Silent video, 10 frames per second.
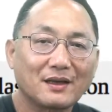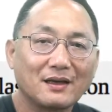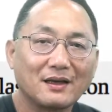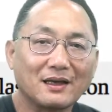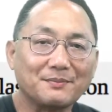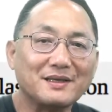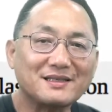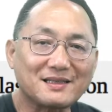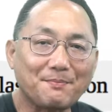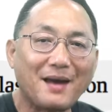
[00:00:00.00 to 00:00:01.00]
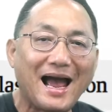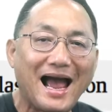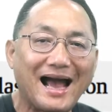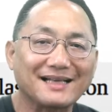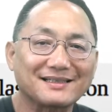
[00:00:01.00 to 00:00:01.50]
It means
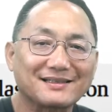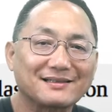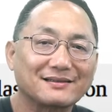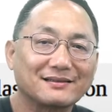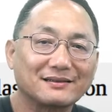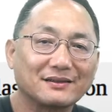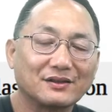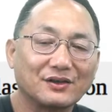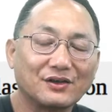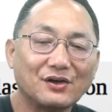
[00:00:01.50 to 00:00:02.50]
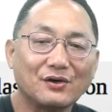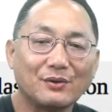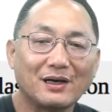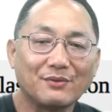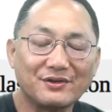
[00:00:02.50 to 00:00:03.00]
pass. You know,
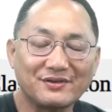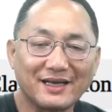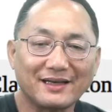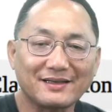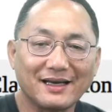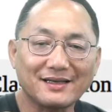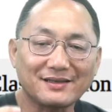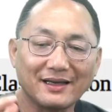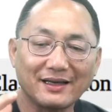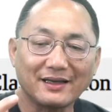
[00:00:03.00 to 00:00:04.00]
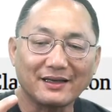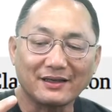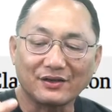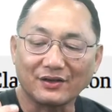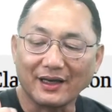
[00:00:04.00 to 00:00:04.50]
when you take a test,
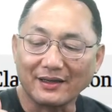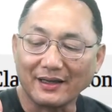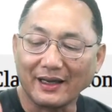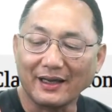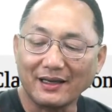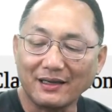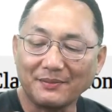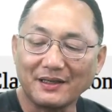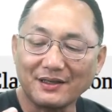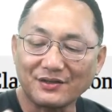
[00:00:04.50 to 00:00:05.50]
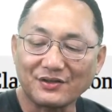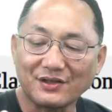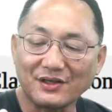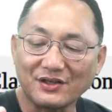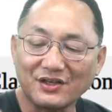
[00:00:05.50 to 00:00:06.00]
you get A, B,
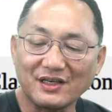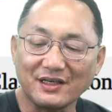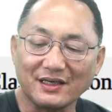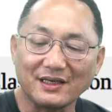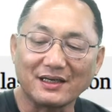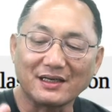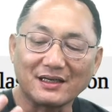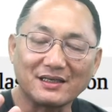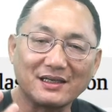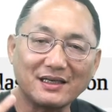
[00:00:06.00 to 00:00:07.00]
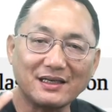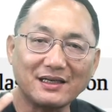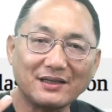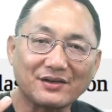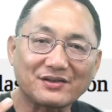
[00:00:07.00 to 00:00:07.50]
C, D. D
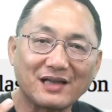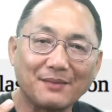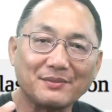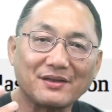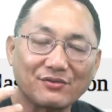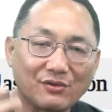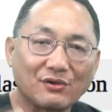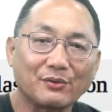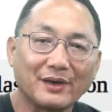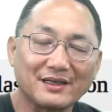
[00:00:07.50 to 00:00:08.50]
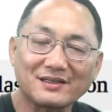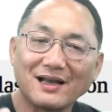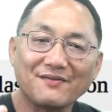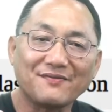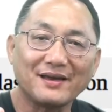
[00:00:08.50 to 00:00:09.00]
does not mean throw it away. It's
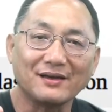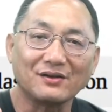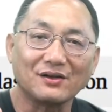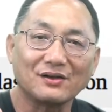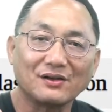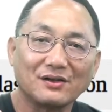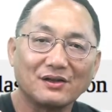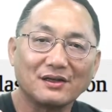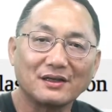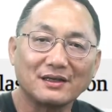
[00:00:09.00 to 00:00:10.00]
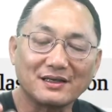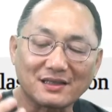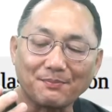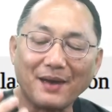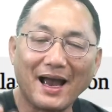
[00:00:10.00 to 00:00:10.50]
not fail. It's a
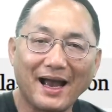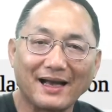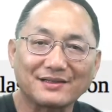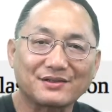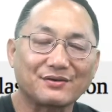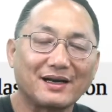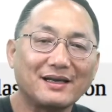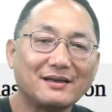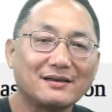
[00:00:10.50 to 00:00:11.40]
pass, right?